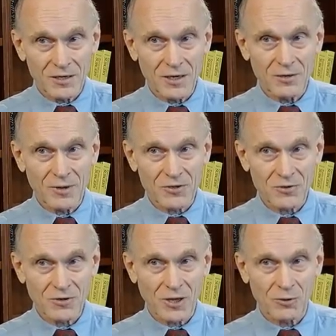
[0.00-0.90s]
Need to make
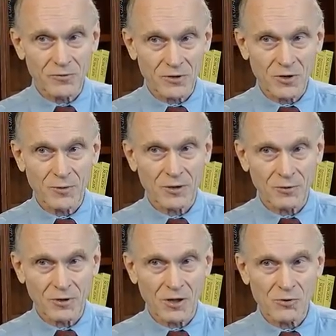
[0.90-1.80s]
sure not overinterpreted
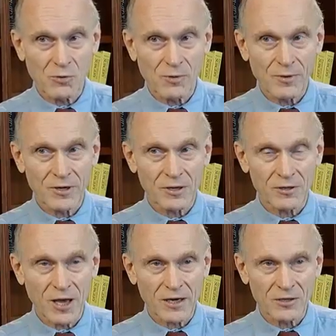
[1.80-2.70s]
when all comorbidity
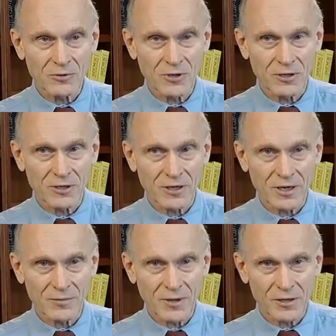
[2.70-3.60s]
is not included in the
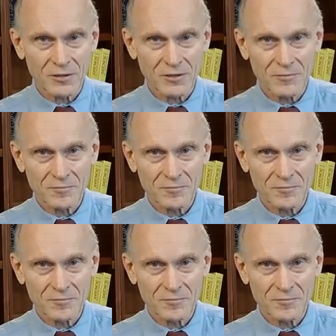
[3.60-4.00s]
database.